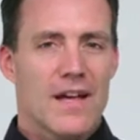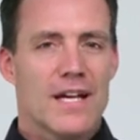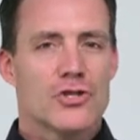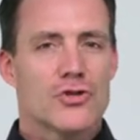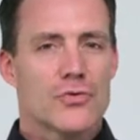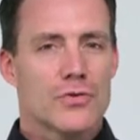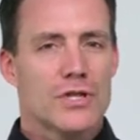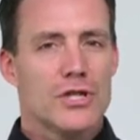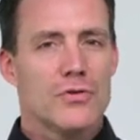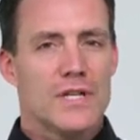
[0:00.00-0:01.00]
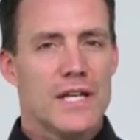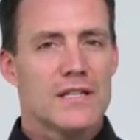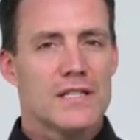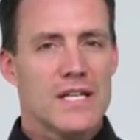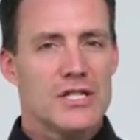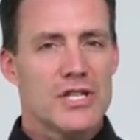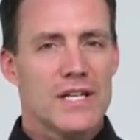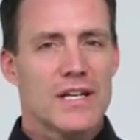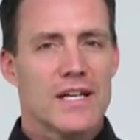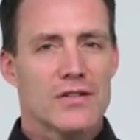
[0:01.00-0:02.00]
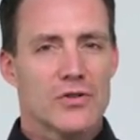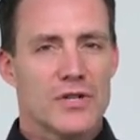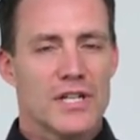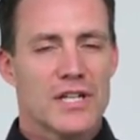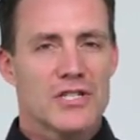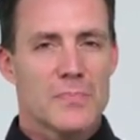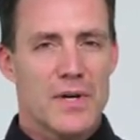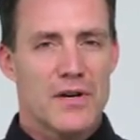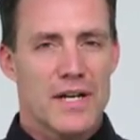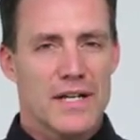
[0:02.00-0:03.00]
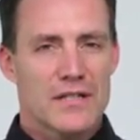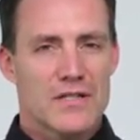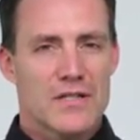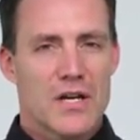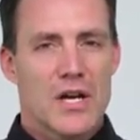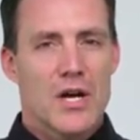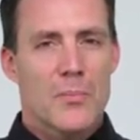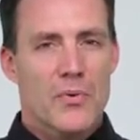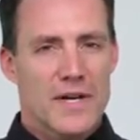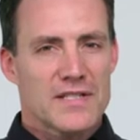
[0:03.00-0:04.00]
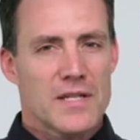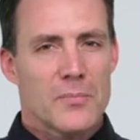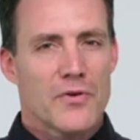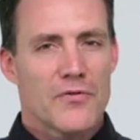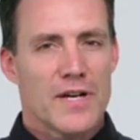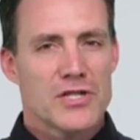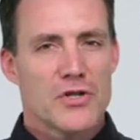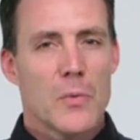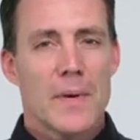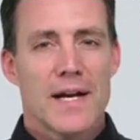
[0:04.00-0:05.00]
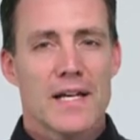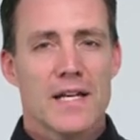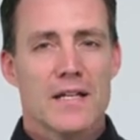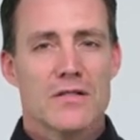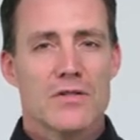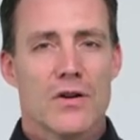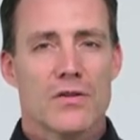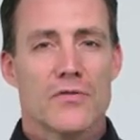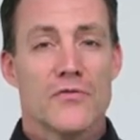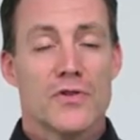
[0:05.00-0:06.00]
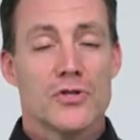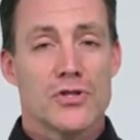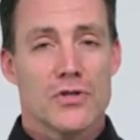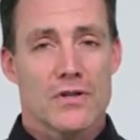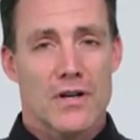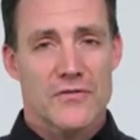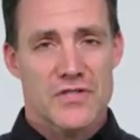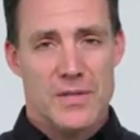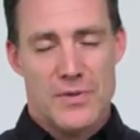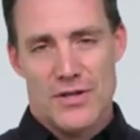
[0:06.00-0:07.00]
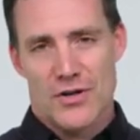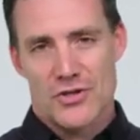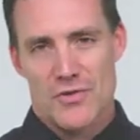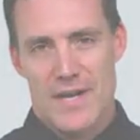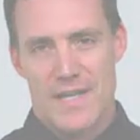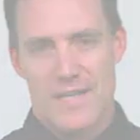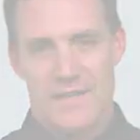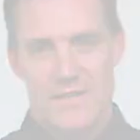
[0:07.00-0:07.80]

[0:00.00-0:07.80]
A truly unique teaching and learning experience Prestan Professional Mannequins are the future of CPR training.